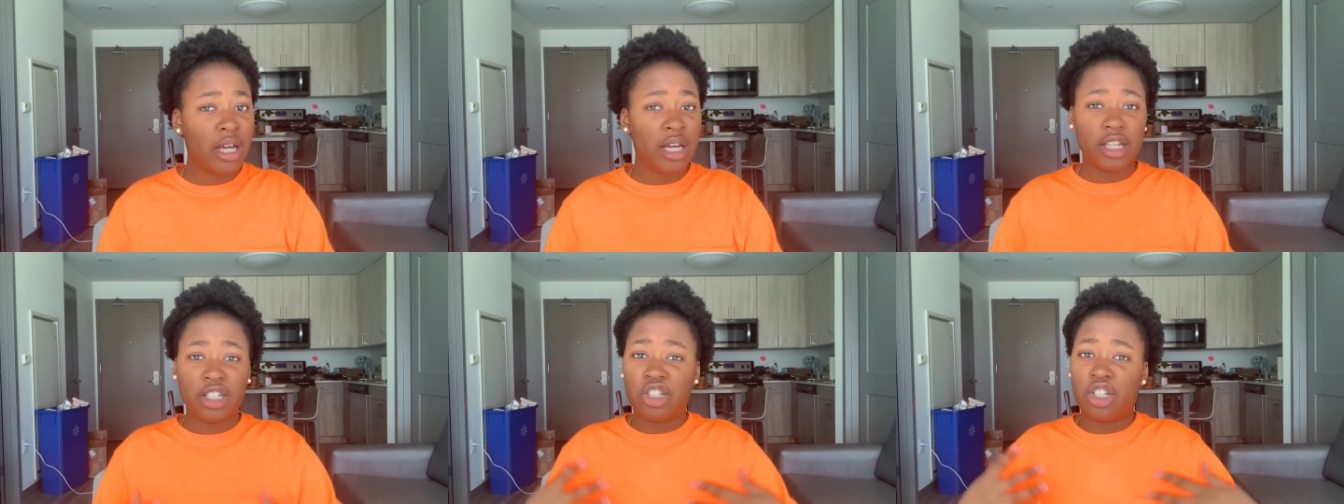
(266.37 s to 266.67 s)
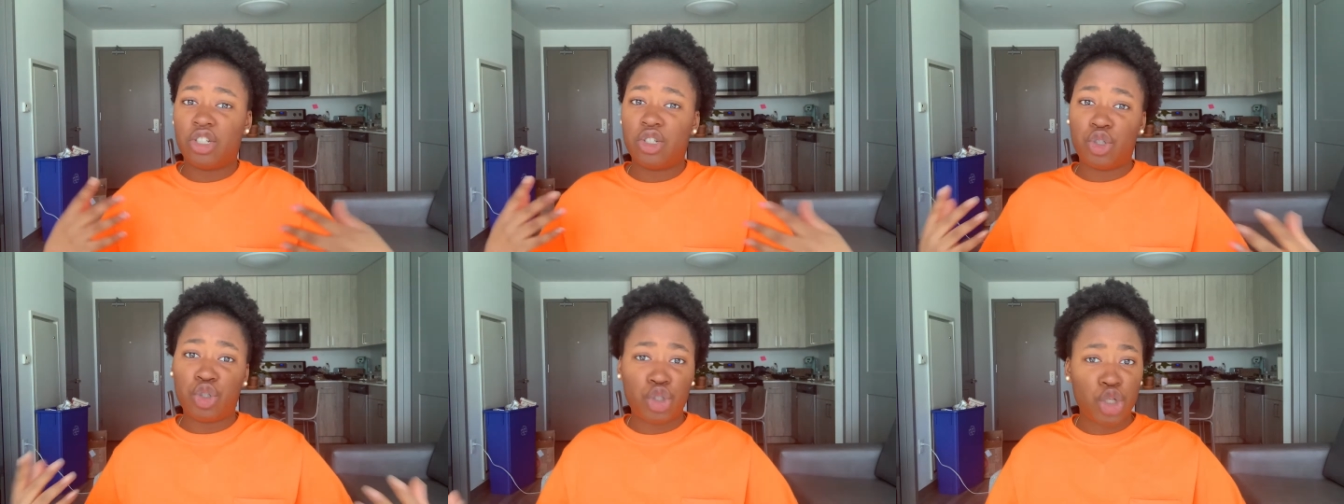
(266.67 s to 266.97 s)
it's
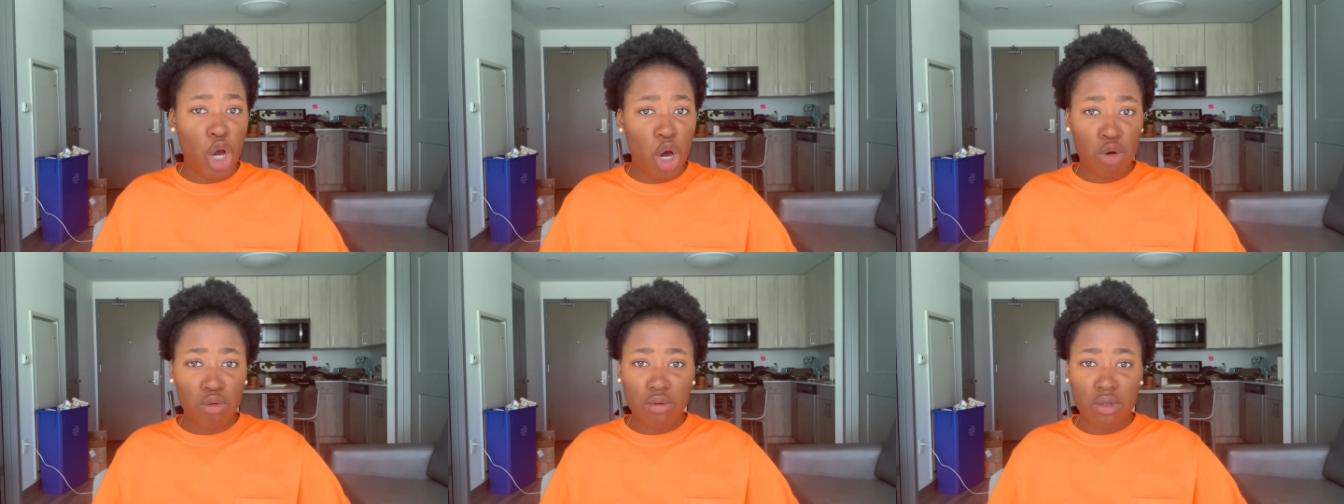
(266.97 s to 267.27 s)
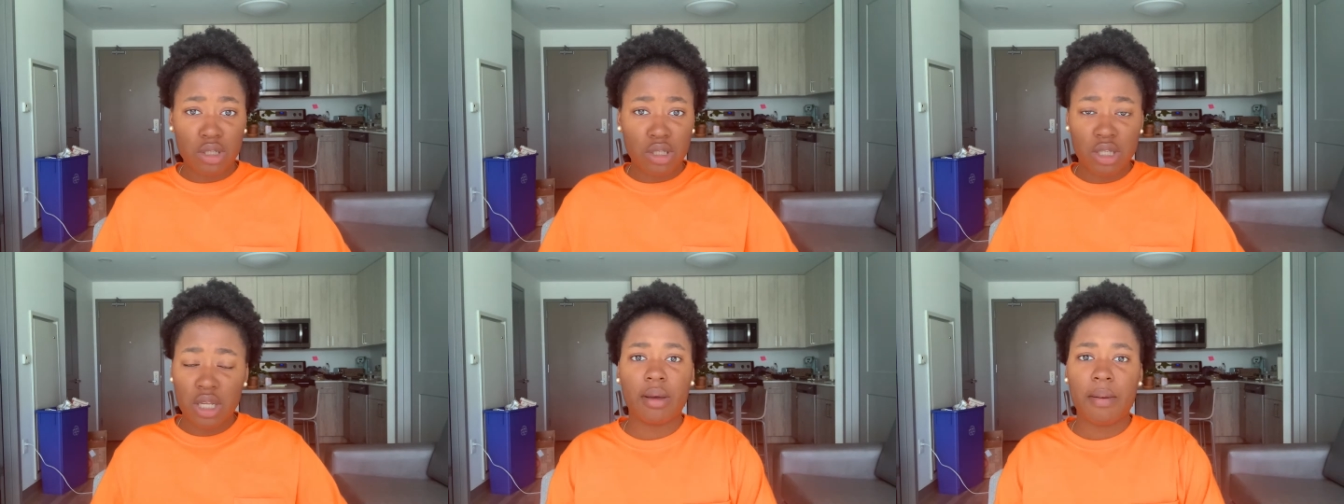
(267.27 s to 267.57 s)
just
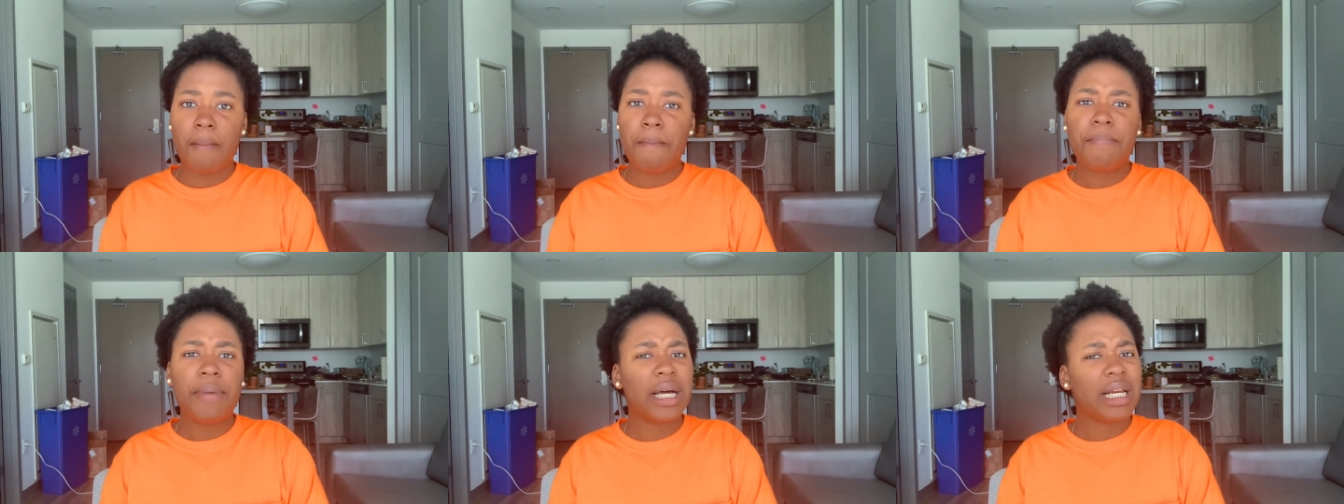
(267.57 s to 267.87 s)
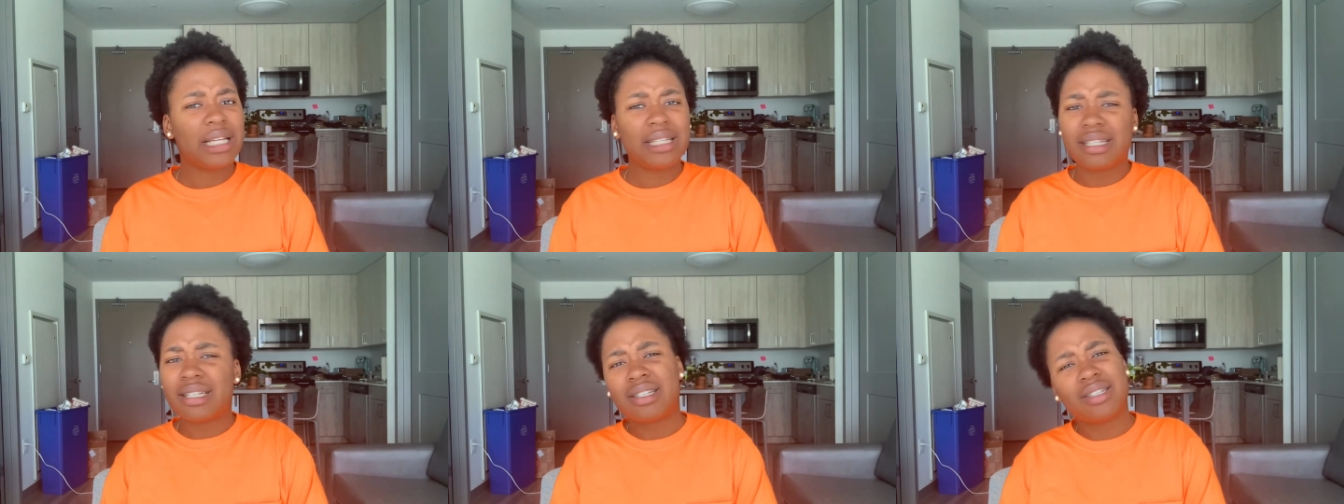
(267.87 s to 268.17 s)
jokes. But
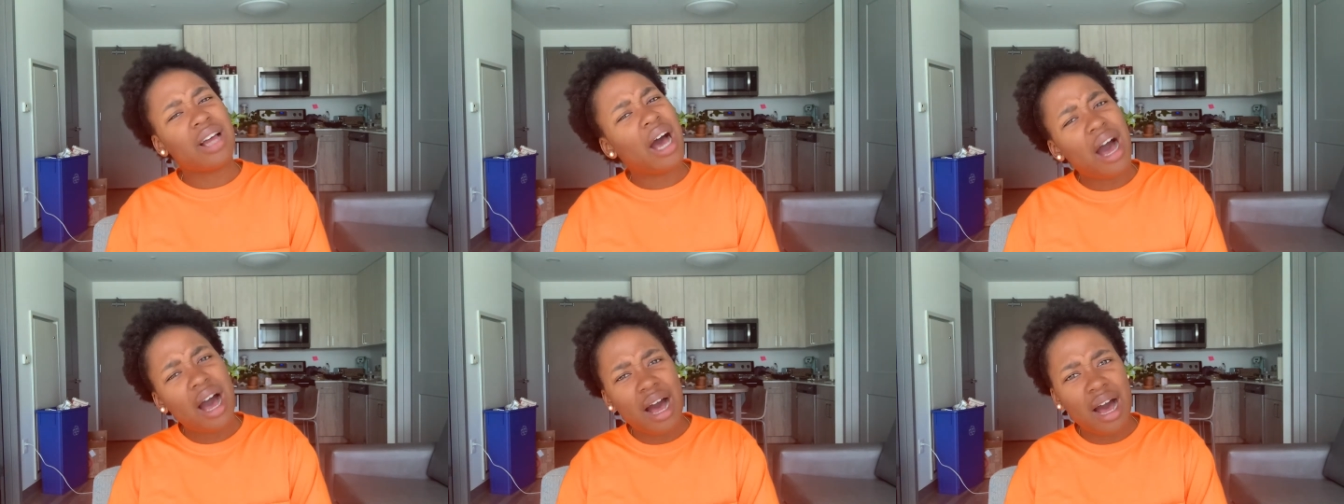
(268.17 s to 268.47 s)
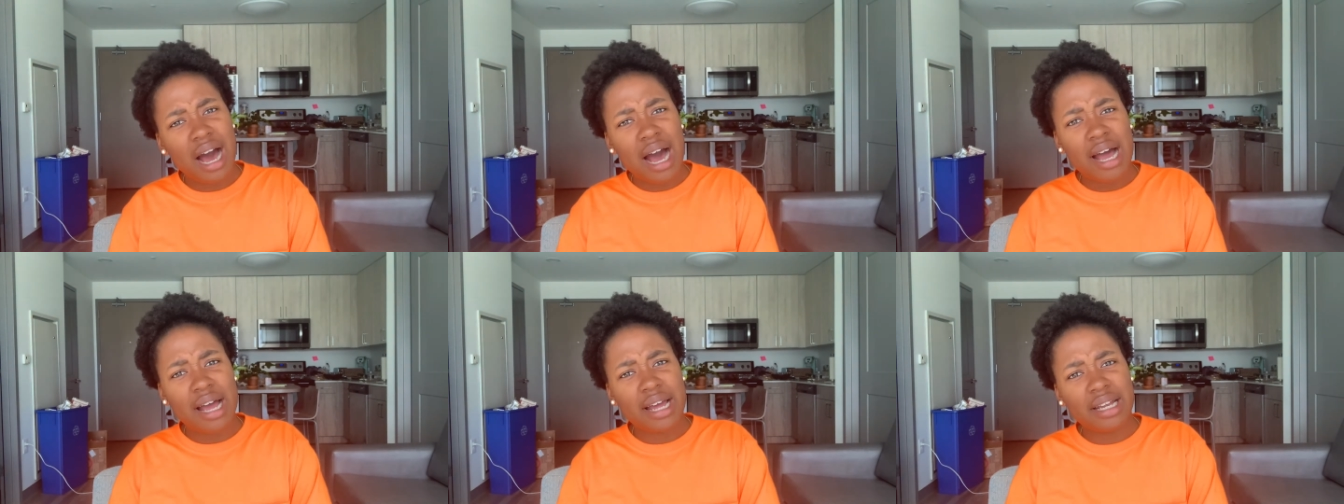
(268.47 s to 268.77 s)
it's
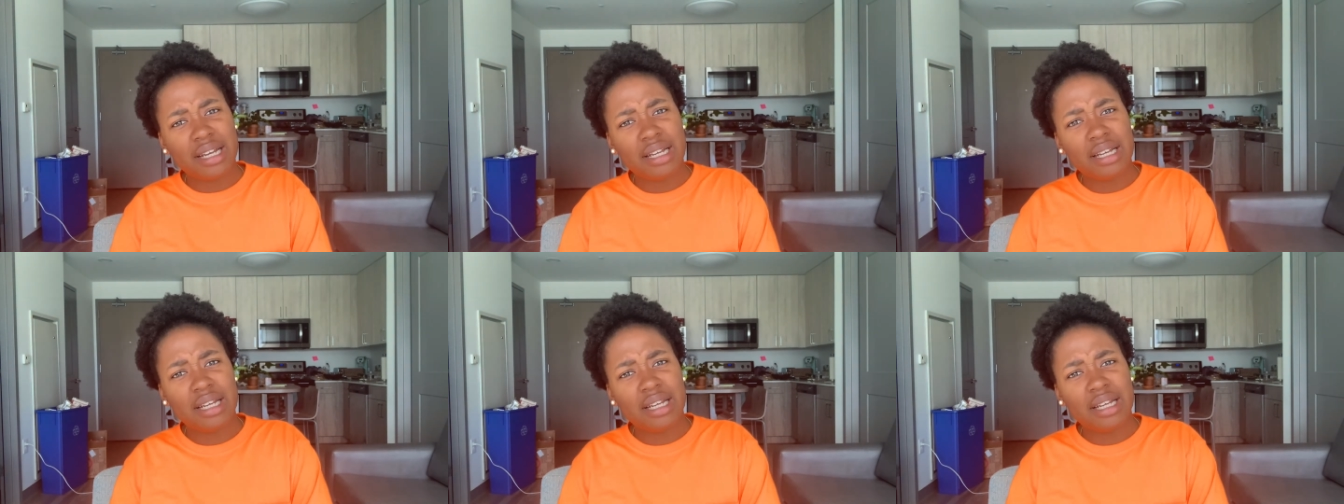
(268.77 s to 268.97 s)
not.